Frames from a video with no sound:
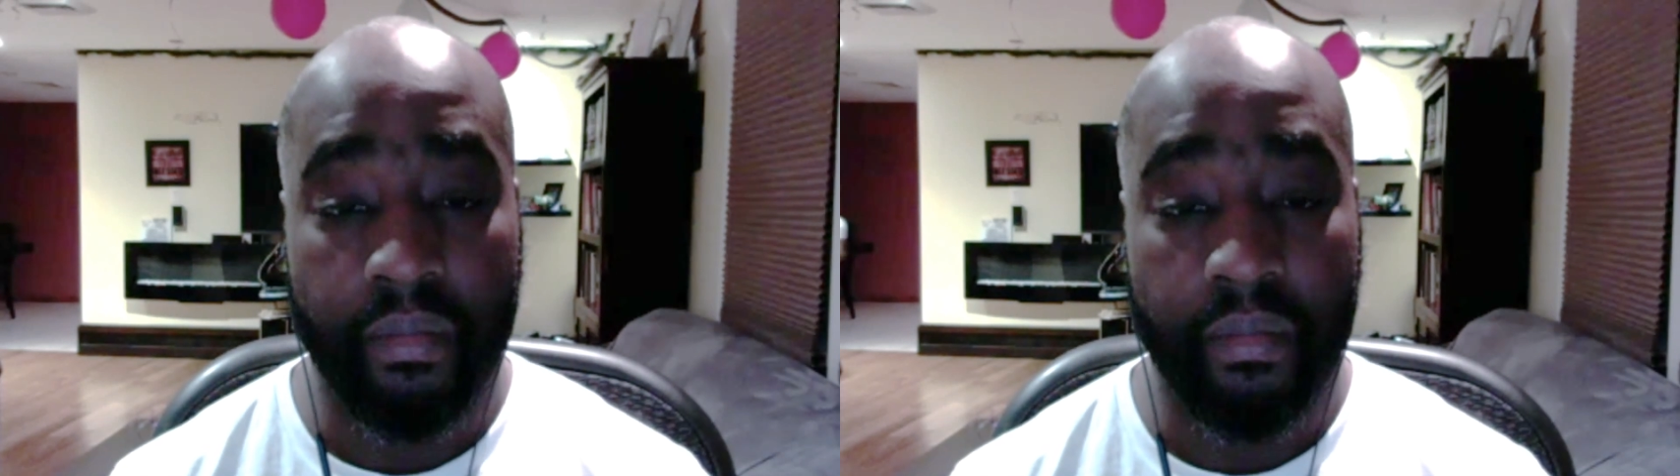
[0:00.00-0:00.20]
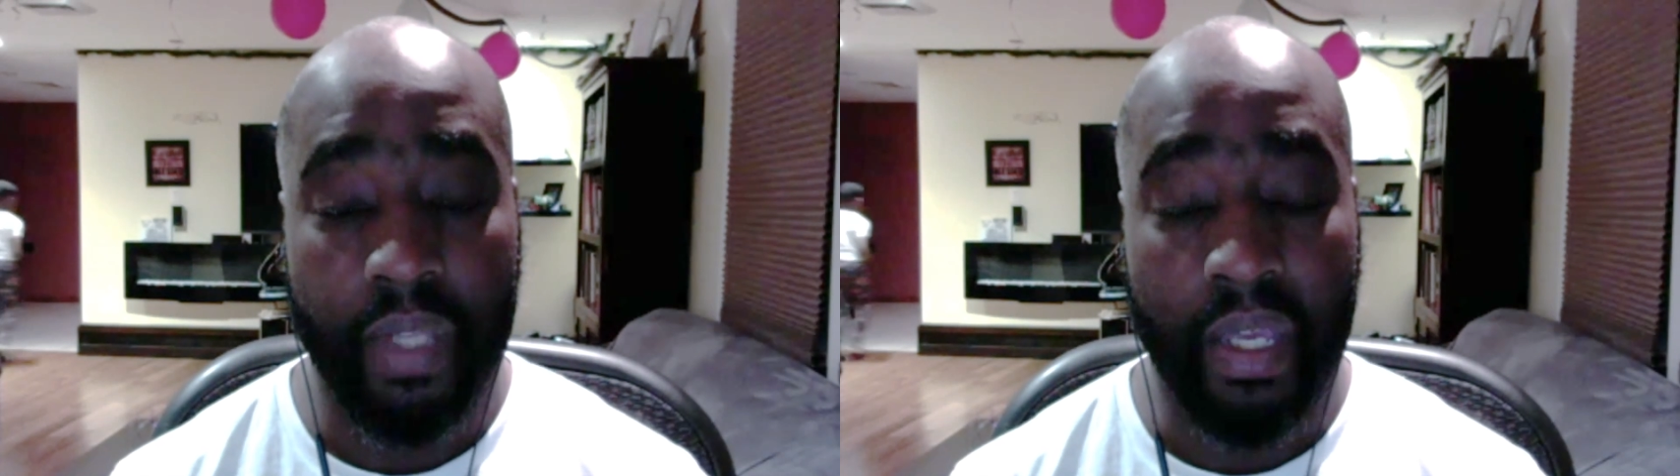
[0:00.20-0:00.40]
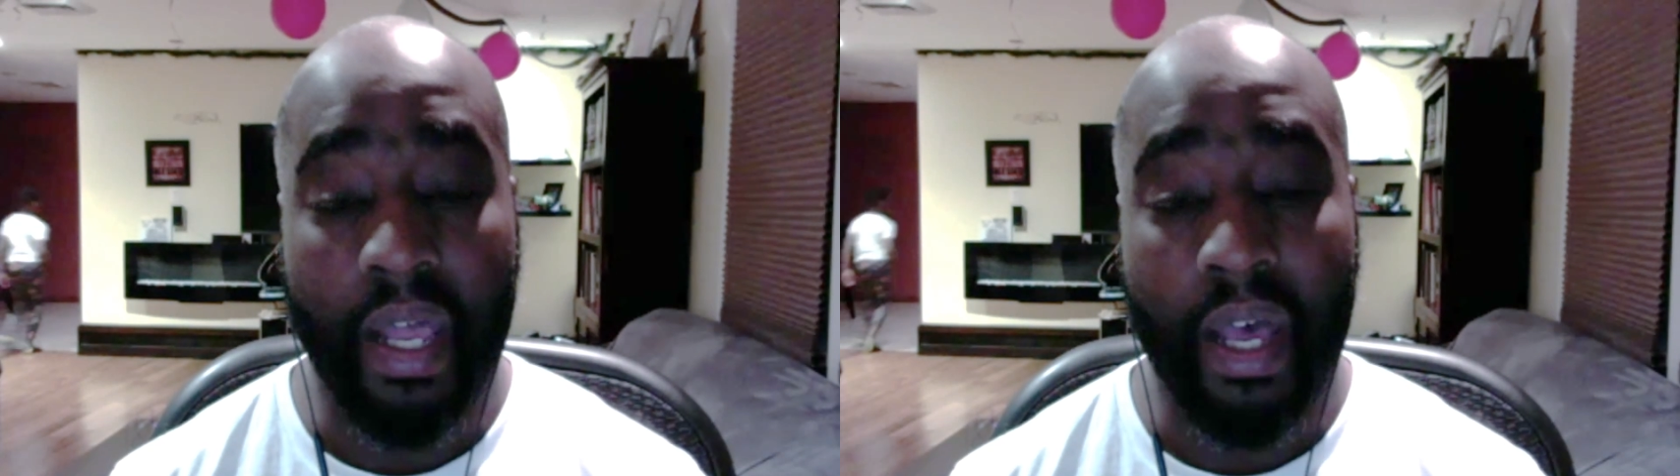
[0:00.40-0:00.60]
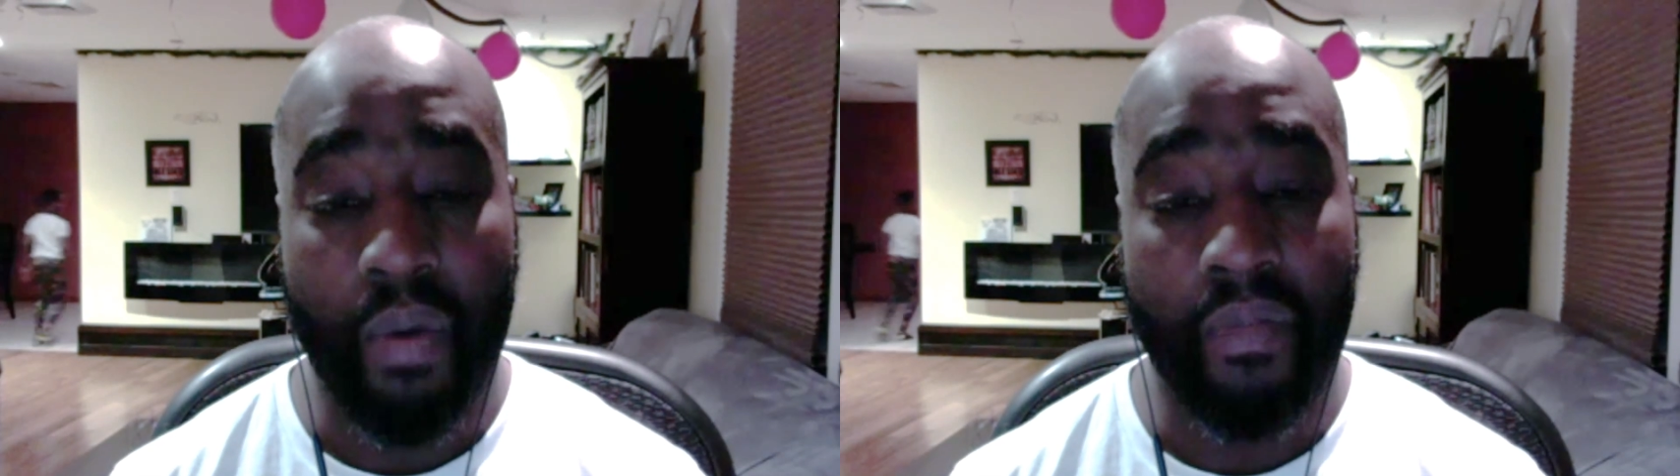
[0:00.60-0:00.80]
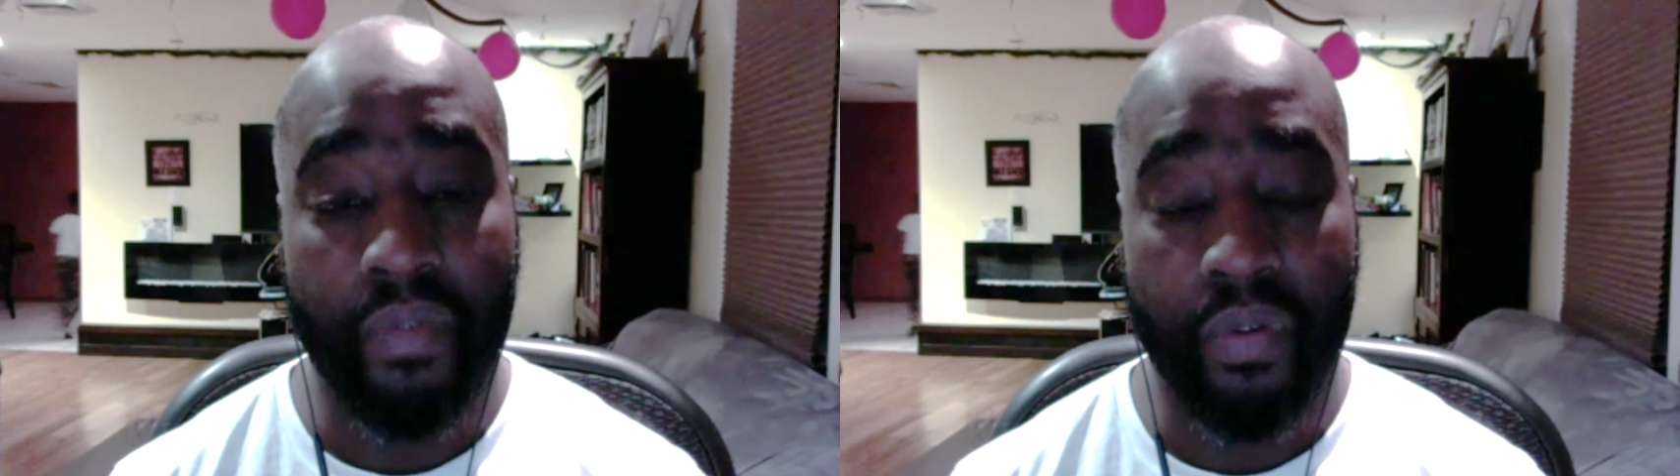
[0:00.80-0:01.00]
and how I
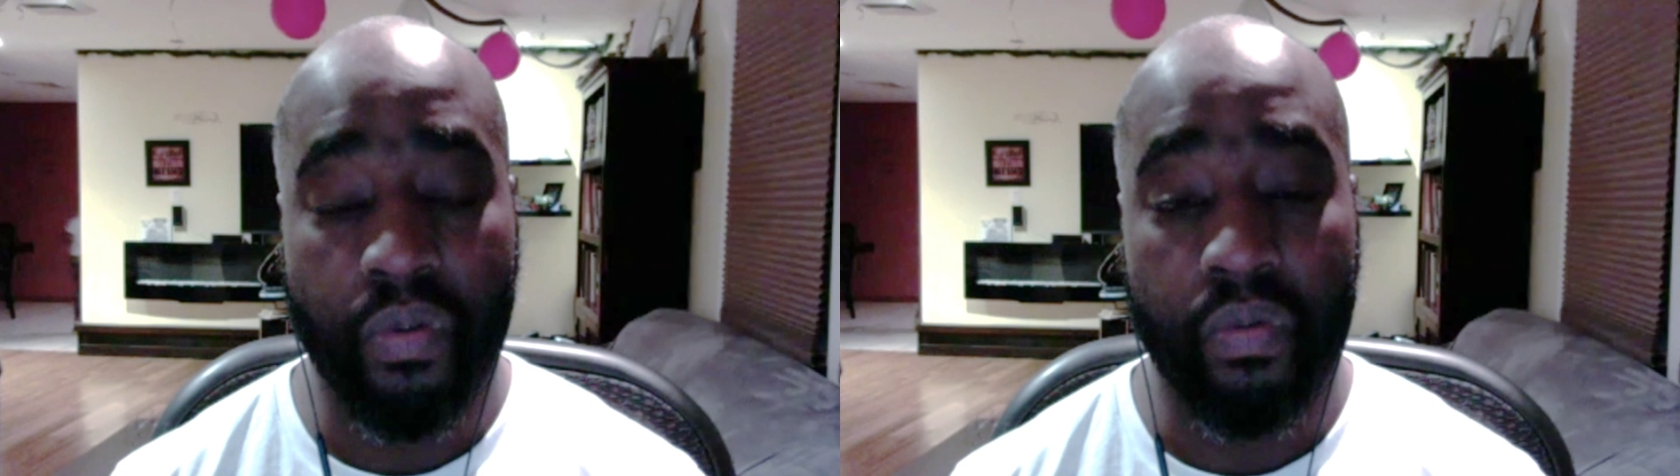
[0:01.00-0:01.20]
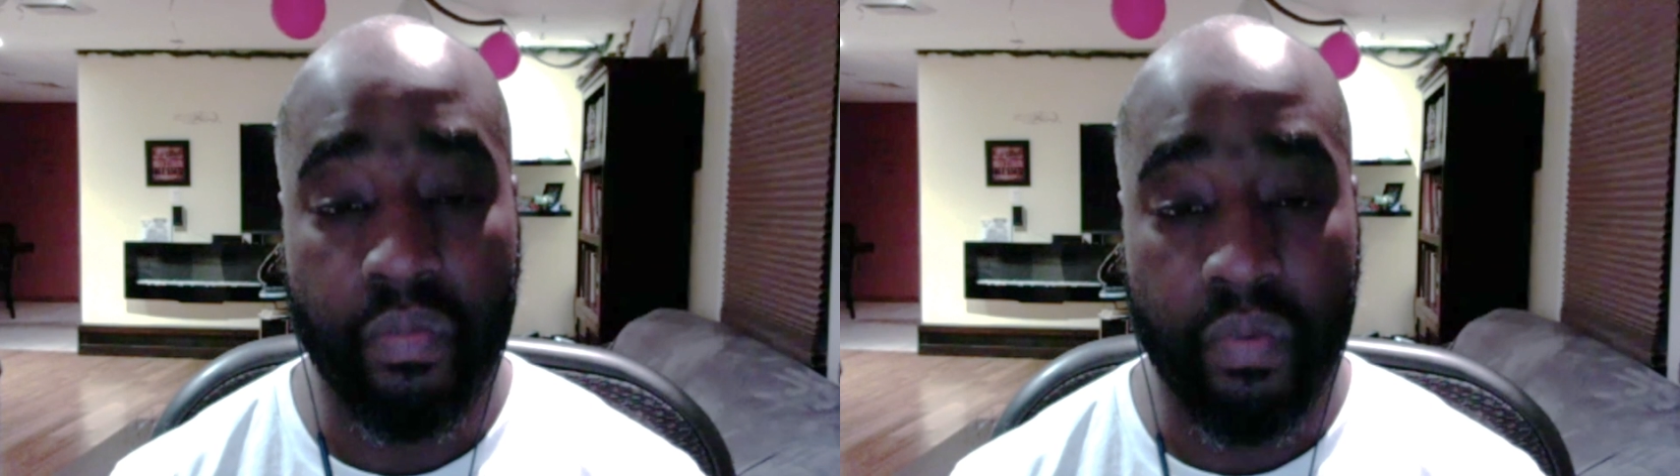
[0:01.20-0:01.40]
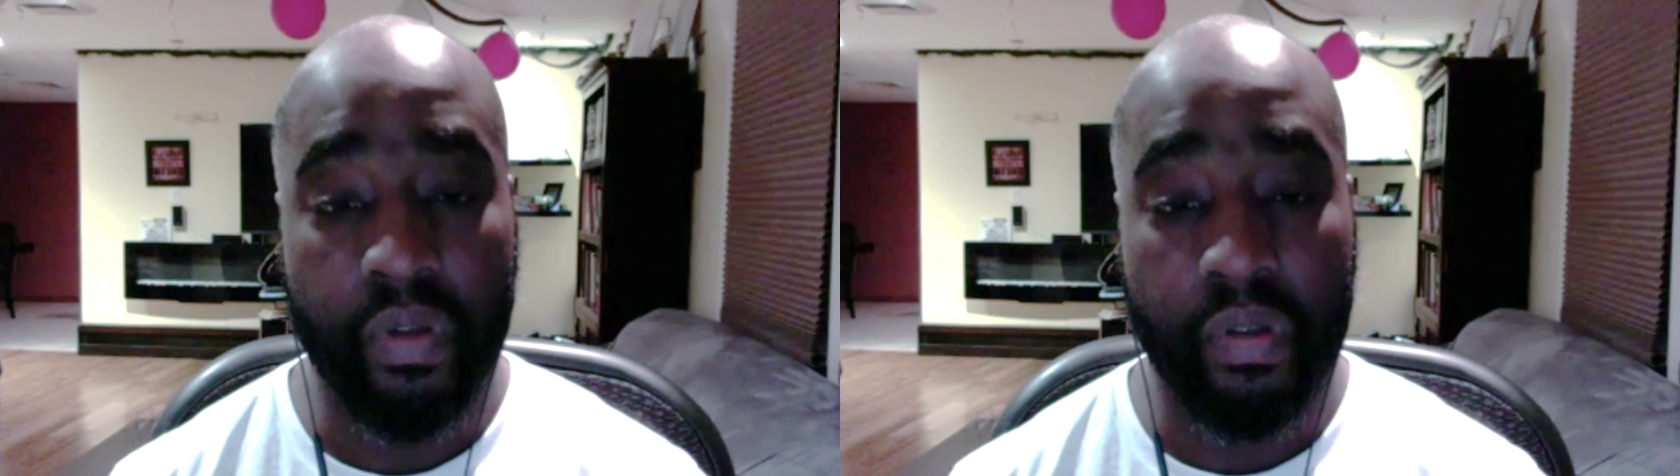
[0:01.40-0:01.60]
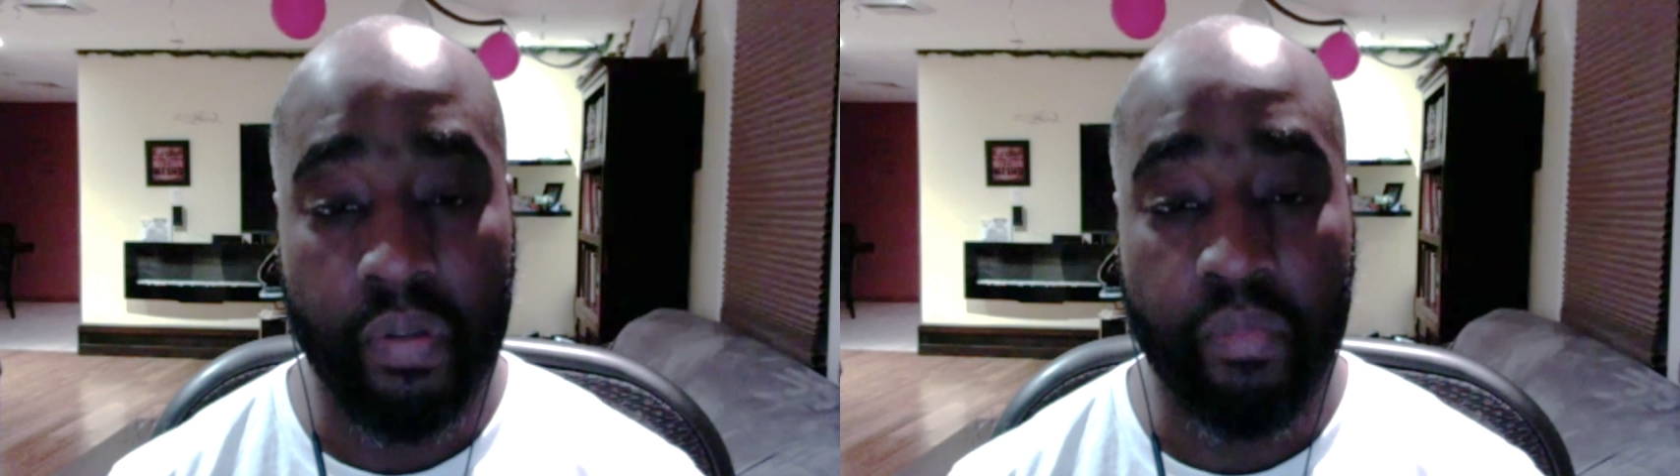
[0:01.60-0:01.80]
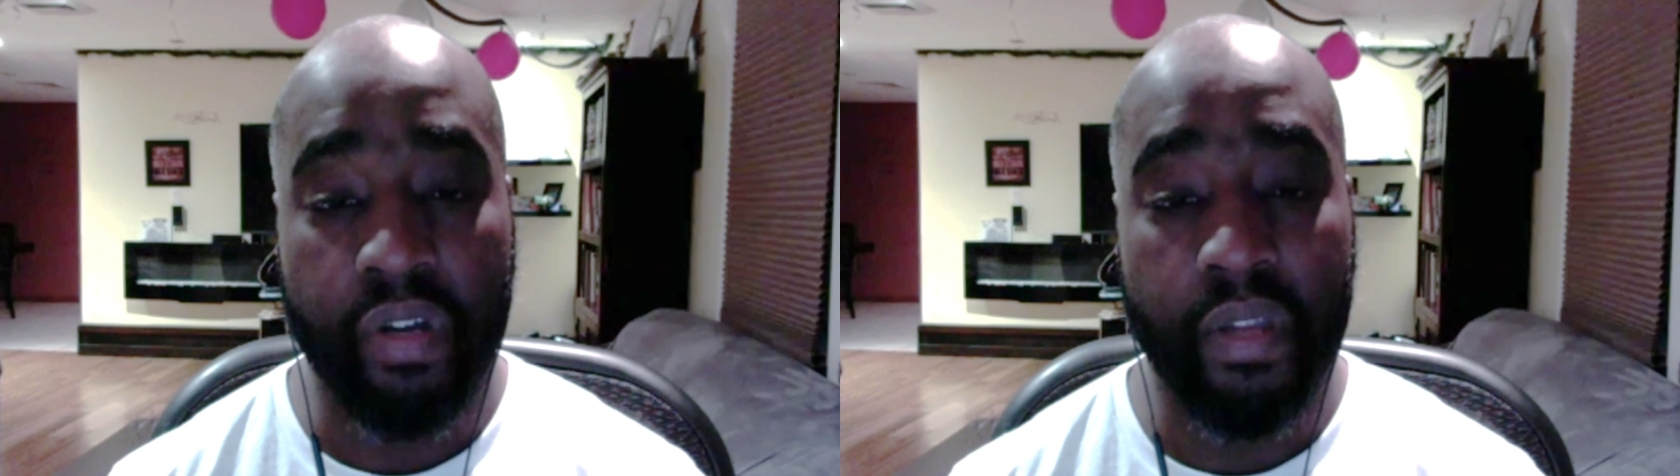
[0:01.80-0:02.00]
view the
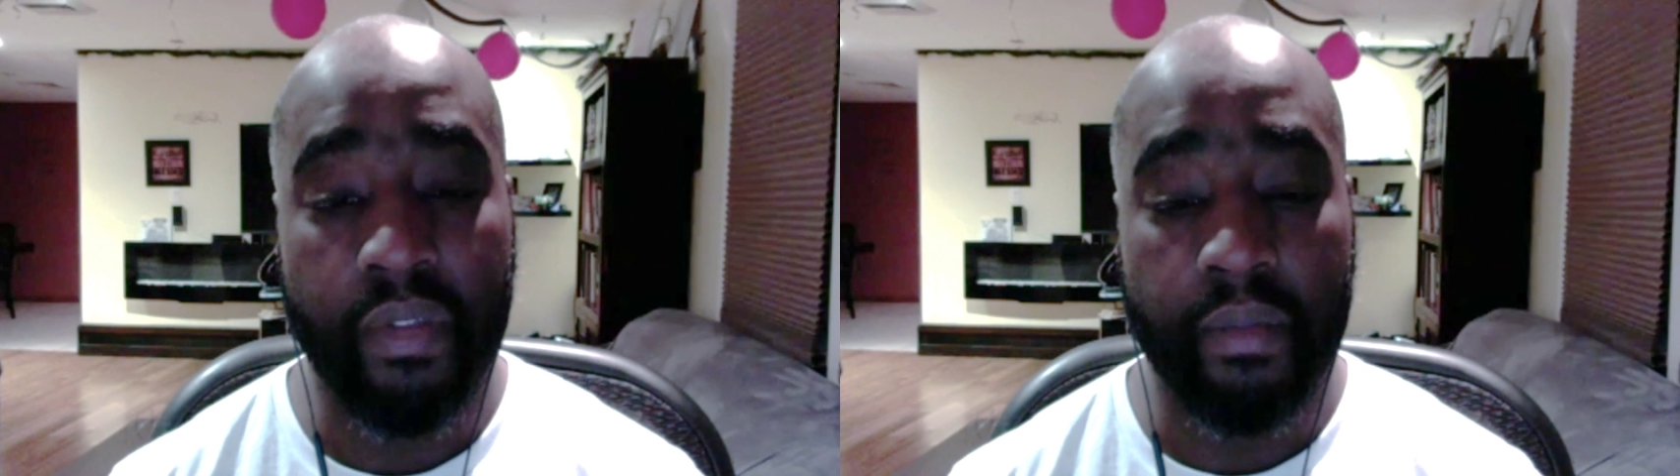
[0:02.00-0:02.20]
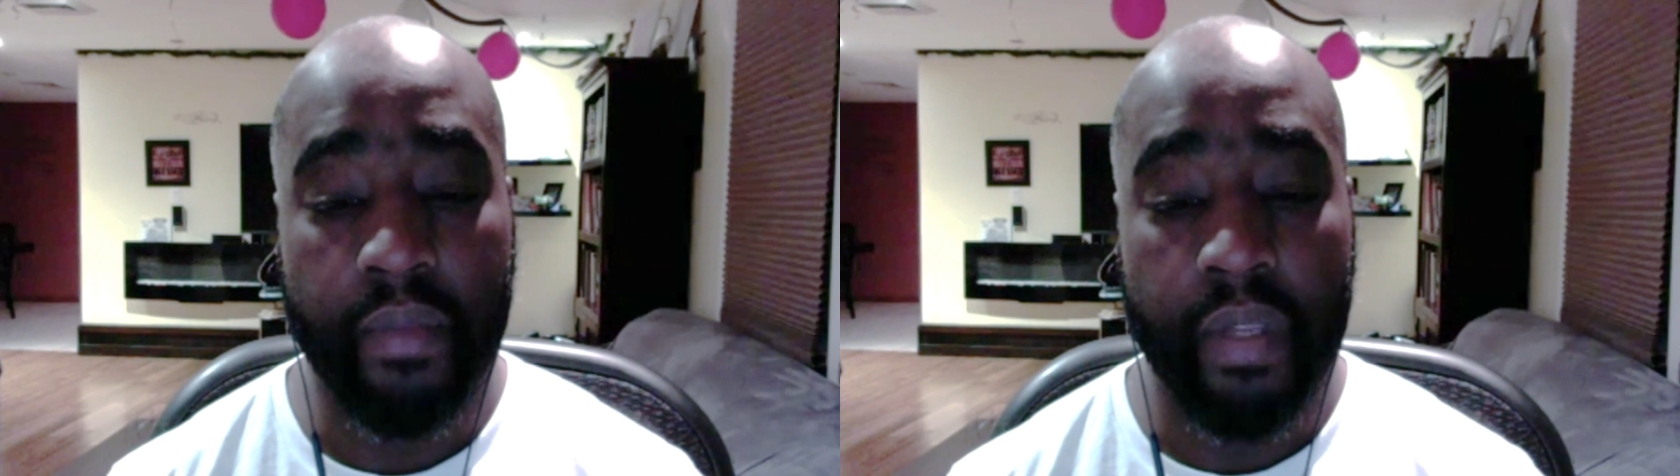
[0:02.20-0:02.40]
breathing.